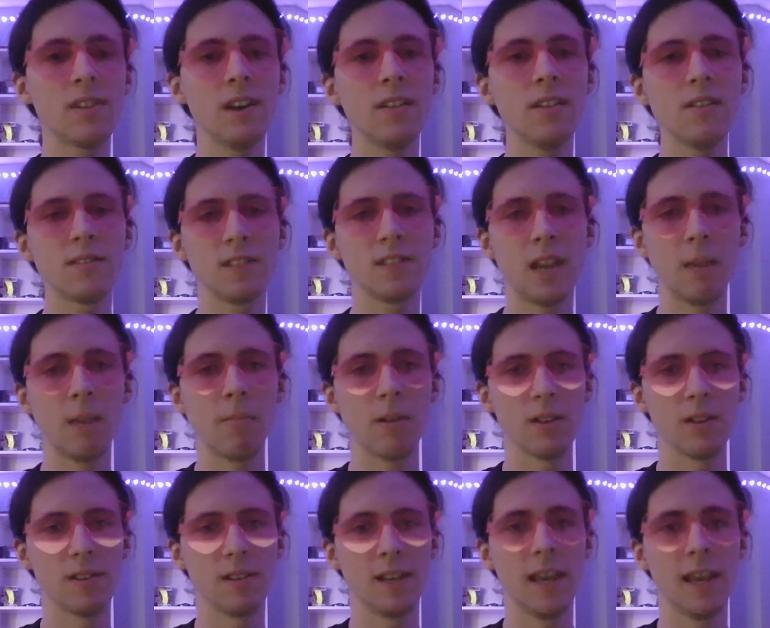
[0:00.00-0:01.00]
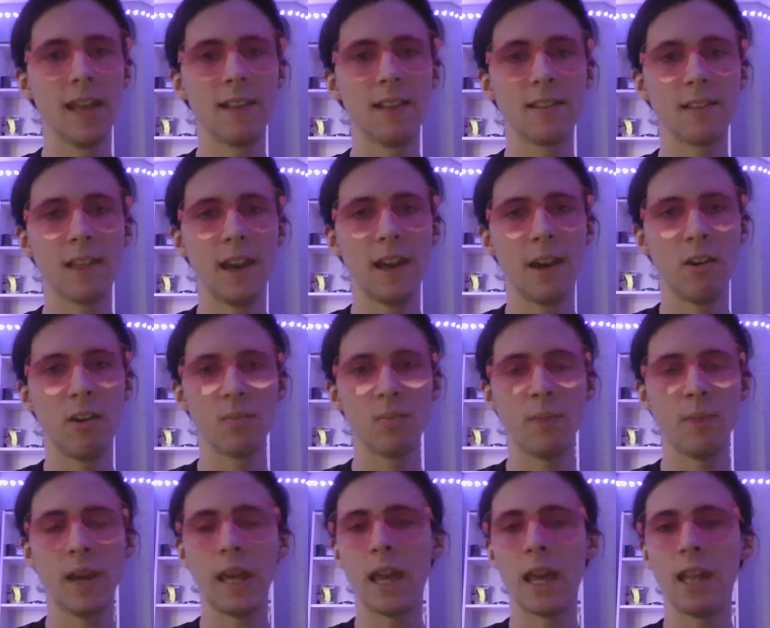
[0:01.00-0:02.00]
tell his neighbors to get into the house
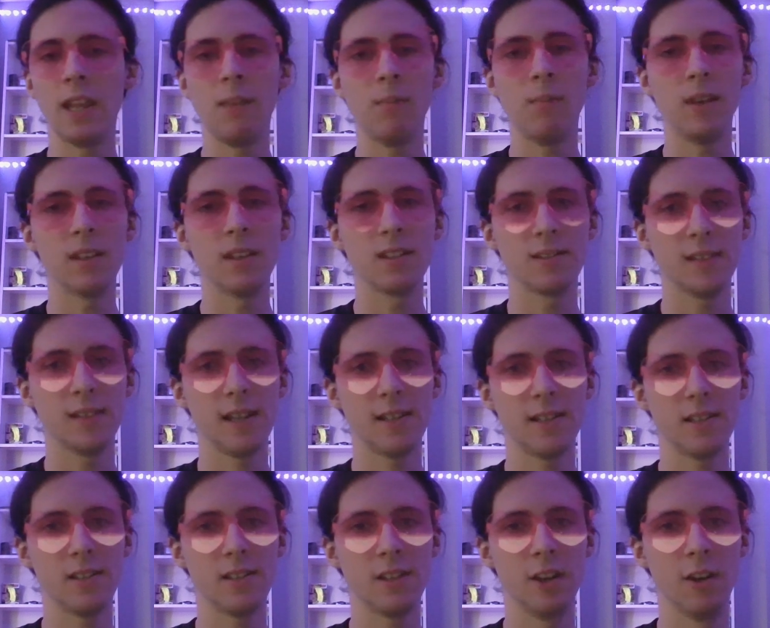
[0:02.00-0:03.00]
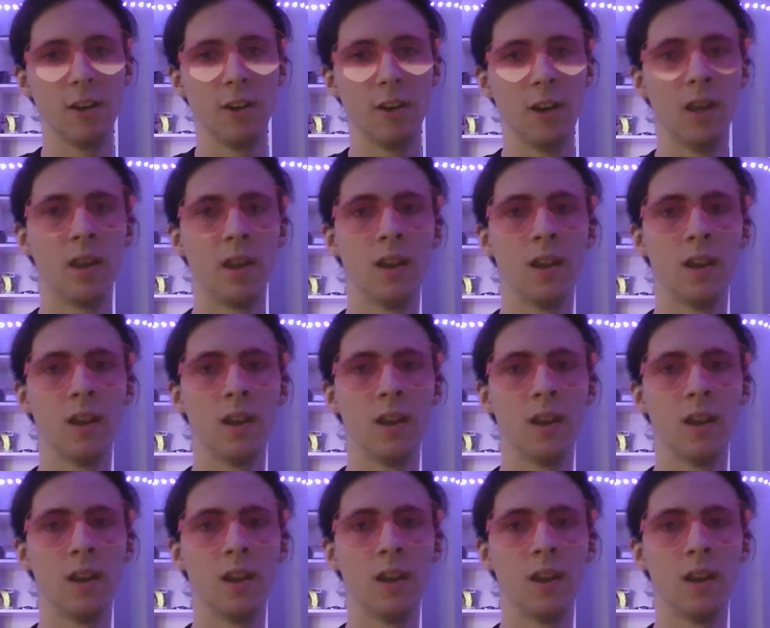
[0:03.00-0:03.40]
by any means necessary.